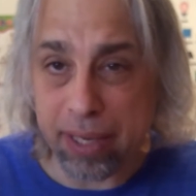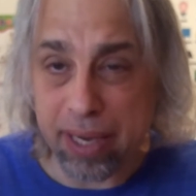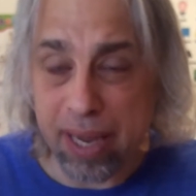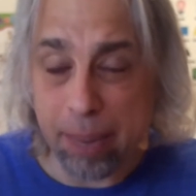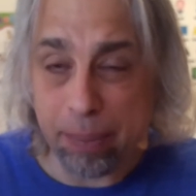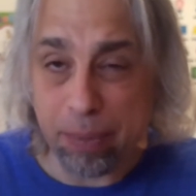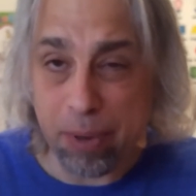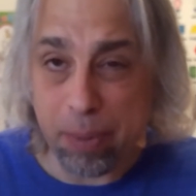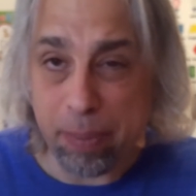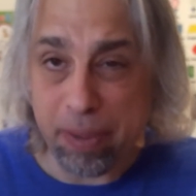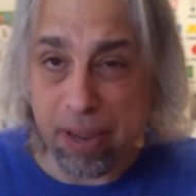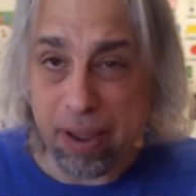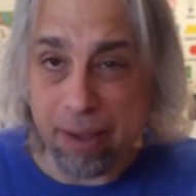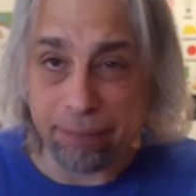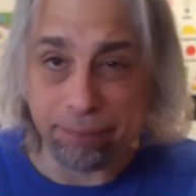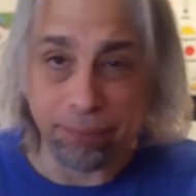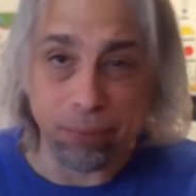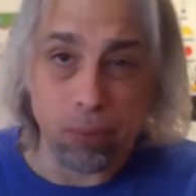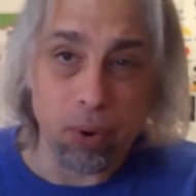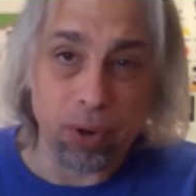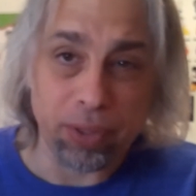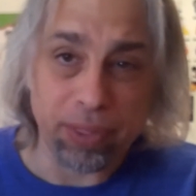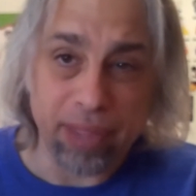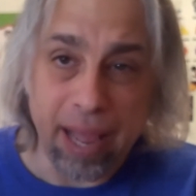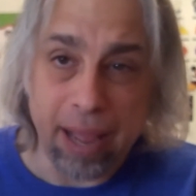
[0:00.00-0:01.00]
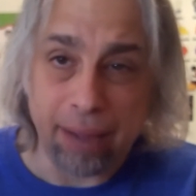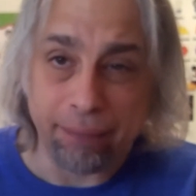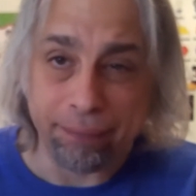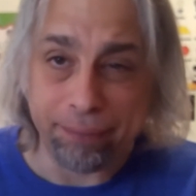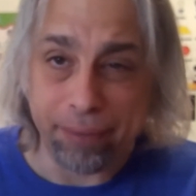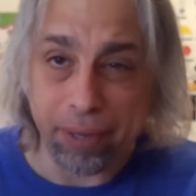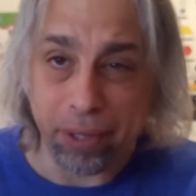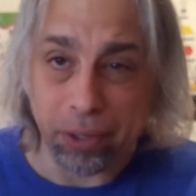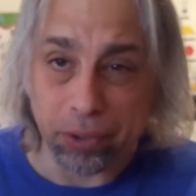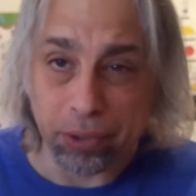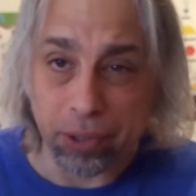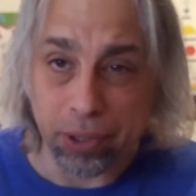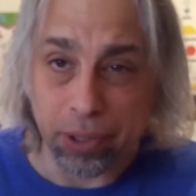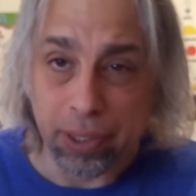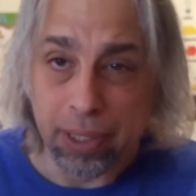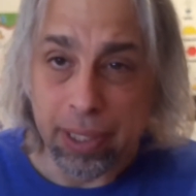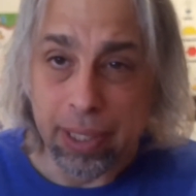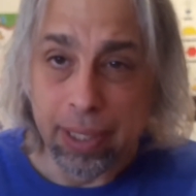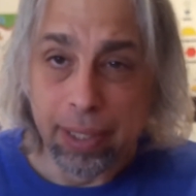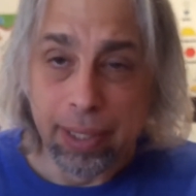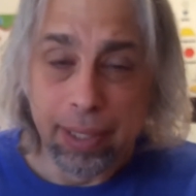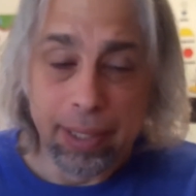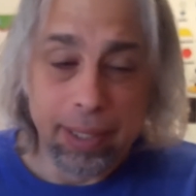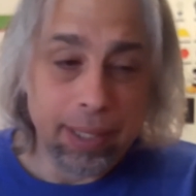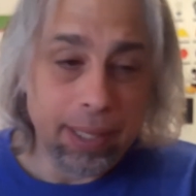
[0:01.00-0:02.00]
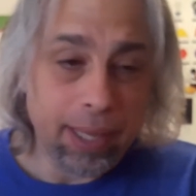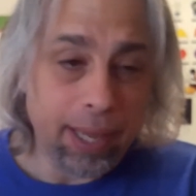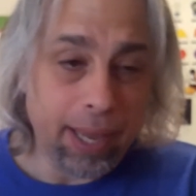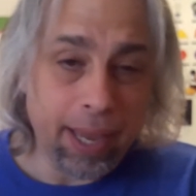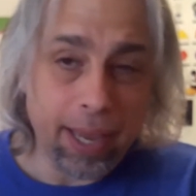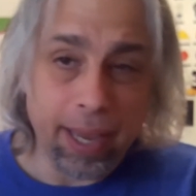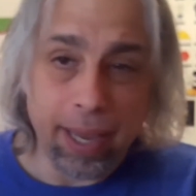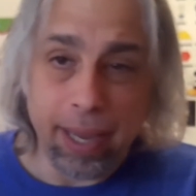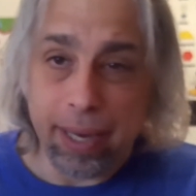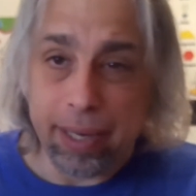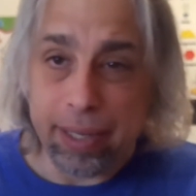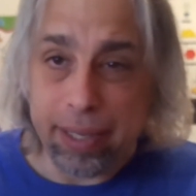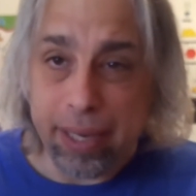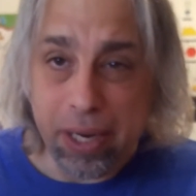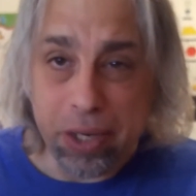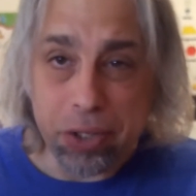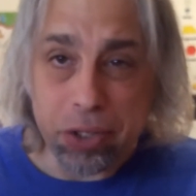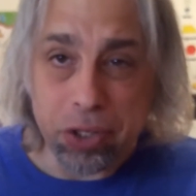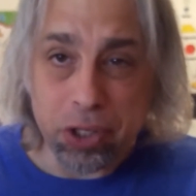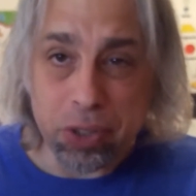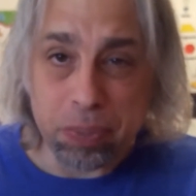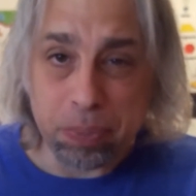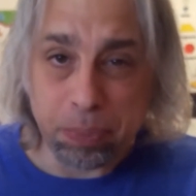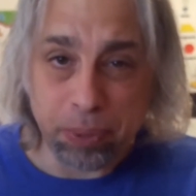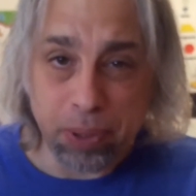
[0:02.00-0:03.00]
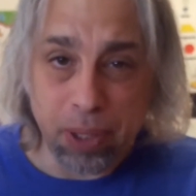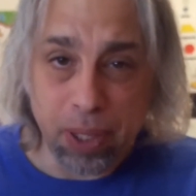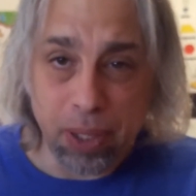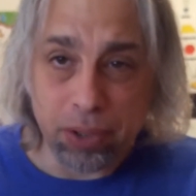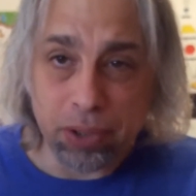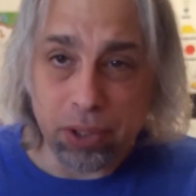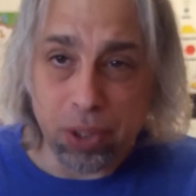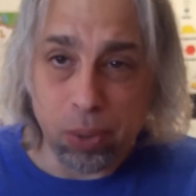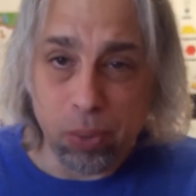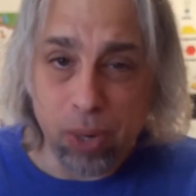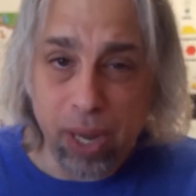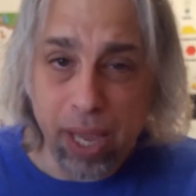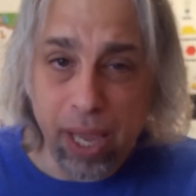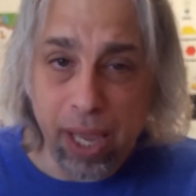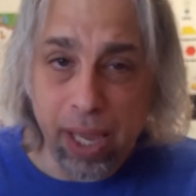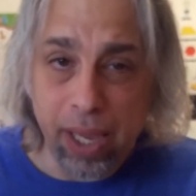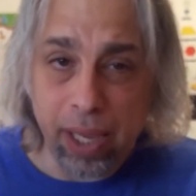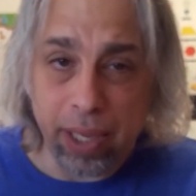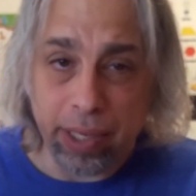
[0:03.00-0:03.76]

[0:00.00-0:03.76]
him to be a fourth outfielder, and he just plugged away.